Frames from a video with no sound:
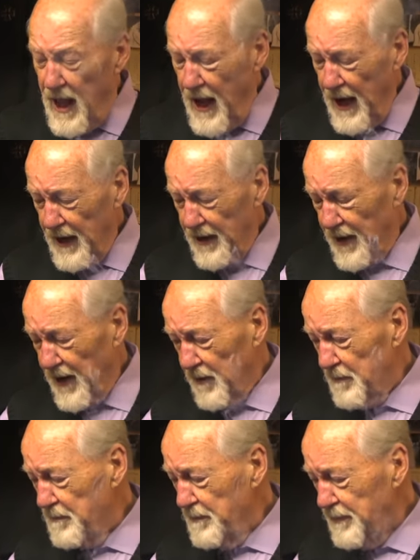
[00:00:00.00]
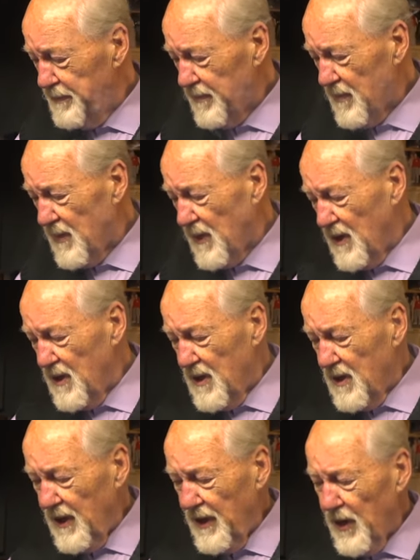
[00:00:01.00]
And, um,
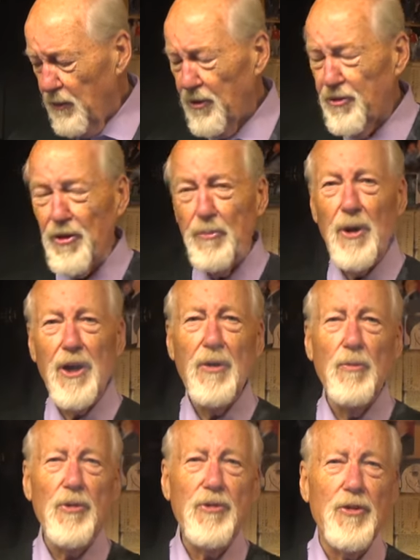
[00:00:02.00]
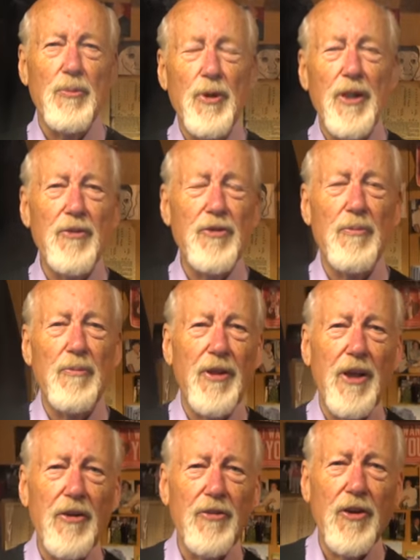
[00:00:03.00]
you know, when somebody wants to bring some
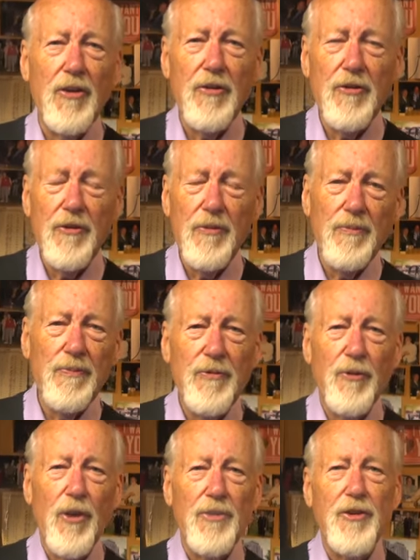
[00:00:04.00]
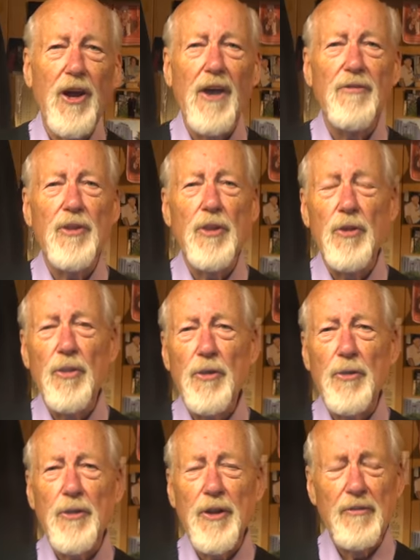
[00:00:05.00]
things in for us to have a
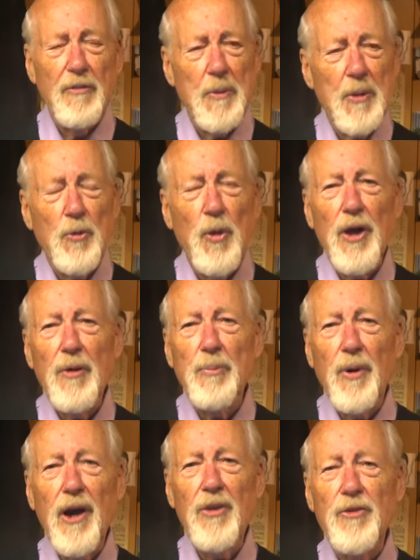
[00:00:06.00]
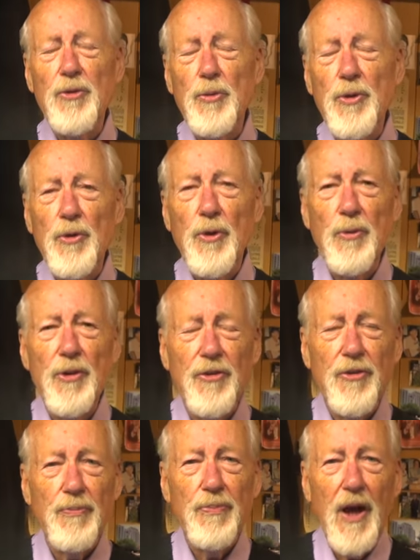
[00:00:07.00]
look or give them a quick appraisal, we're
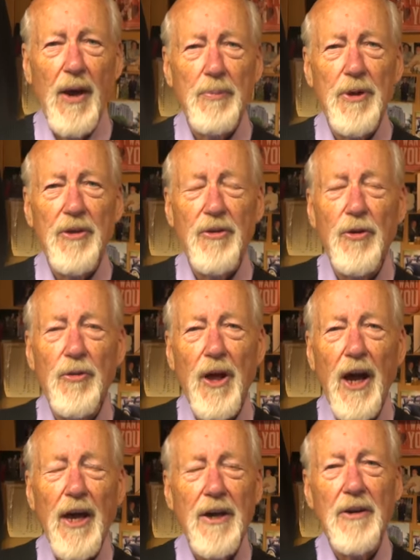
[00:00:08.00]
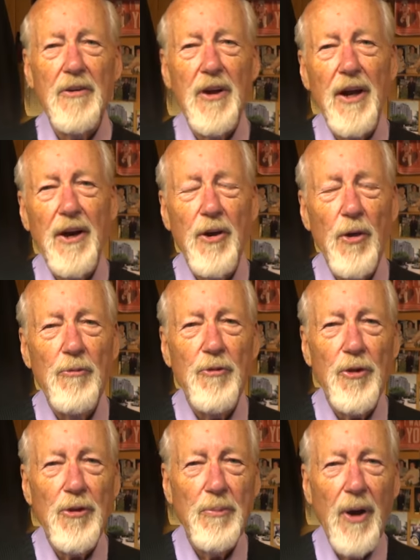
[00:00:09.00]
always happy to do that and kind of hope
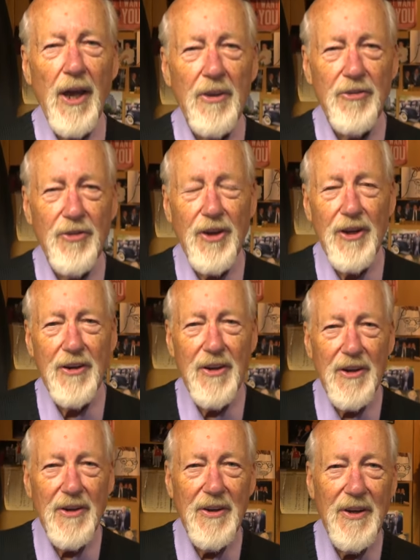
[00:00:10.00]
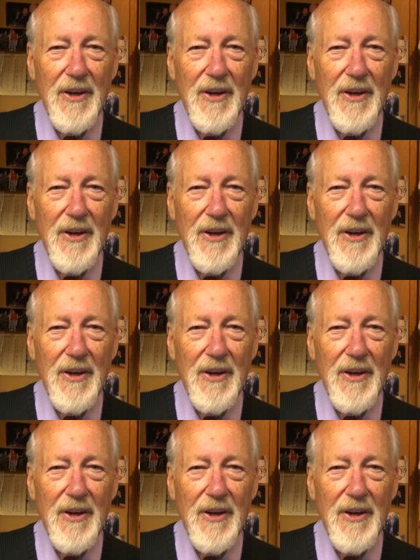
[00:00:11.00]
for the best. And, uh,